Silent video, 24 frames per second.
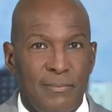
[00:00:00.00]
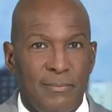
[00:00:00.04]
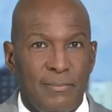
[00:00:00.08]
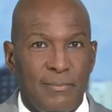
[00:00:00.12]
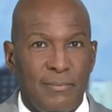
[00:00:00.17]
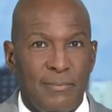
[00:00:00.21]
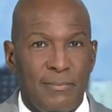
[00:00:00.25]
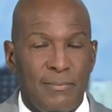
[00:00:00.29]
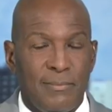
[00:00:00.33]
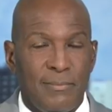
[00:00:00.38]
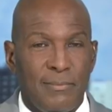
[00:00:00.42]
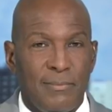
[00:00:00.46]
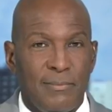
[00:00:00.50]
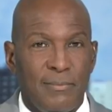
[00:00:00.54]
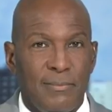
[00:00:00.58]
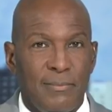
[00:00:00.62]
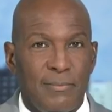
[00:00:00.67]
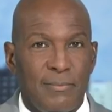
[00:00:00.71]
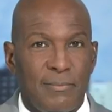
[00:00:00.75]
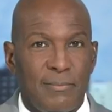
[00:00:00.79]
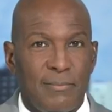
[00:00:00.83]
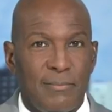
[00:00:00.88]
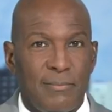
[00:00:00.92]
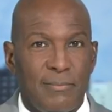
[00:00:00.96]

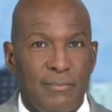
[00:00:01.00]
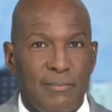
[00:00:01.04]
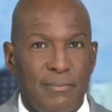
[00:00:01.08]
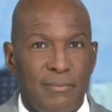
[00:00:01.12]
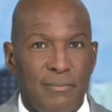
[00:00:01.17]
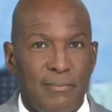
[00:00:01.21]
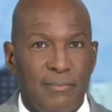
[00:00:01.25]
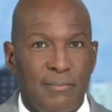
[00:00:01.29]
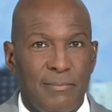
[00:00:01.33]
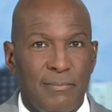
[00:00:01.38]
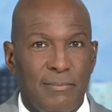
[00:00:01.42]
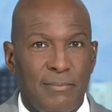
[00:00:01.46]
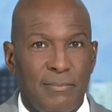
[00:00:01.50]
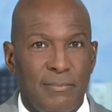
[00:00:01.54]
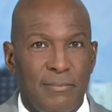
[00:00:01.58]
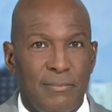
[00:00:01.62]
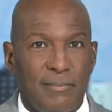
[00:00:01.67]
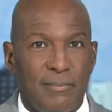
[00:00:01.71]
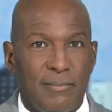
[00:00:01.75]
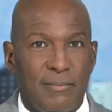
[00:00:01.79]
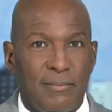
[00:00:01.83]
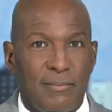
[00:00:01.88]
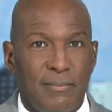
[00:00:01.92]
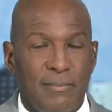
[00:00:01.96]

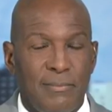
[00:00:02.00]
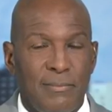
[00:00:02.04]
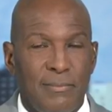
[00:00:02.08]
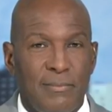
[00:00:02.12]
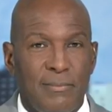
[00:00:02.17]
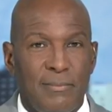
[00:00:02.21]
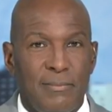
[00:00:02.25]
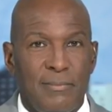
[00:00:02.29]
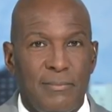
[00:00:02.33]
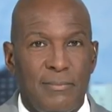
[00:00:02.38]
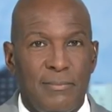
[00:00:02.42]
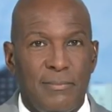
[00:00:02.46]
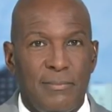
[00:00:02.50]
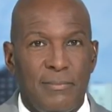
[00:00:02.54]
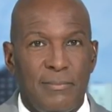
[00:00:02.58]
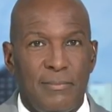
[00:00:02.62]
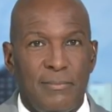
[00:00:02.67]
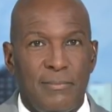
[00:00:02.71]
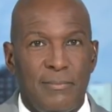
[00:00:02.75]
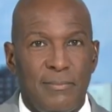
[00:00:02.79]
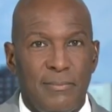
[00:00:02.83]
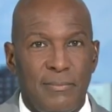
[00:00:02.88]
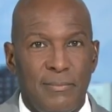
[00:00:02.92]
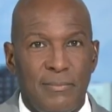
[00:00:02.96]

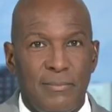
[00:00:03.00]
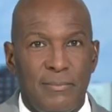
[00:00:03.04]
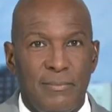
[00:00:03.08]
(not speaking)